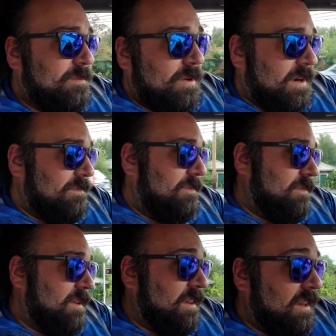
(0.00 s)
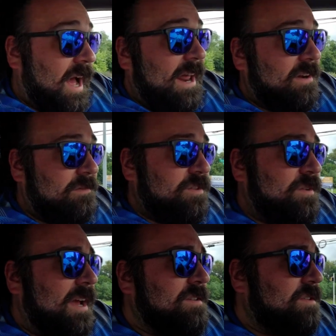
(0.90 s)
You put a lot of
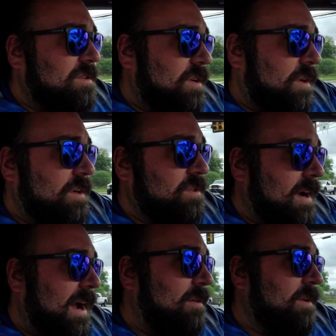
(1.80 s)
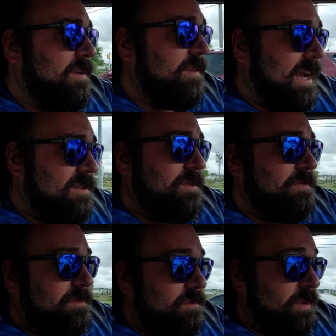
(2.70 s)
stress on a trout when you catch
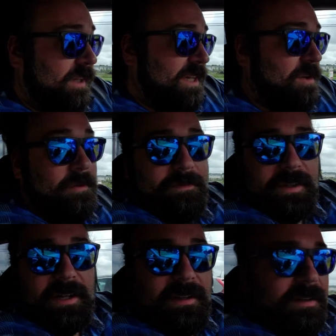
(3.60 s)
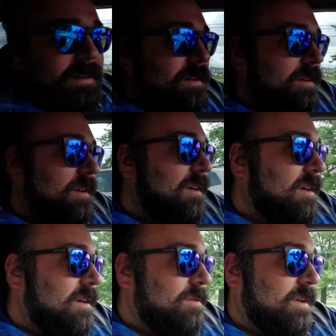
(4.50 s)
and release, hopefully
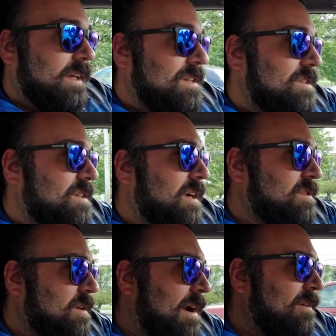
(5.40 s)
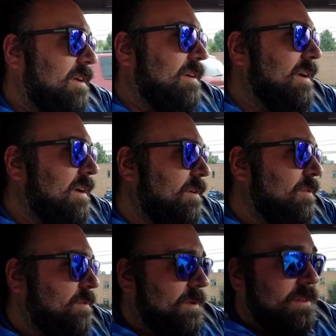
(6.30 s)
release a trout,
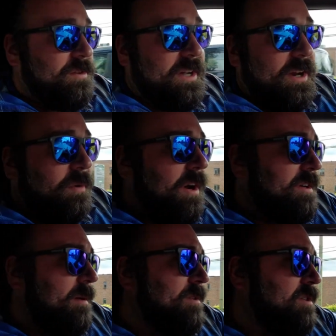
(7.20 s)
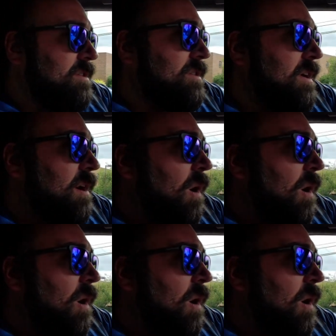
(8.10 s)
those kind of water temperatures.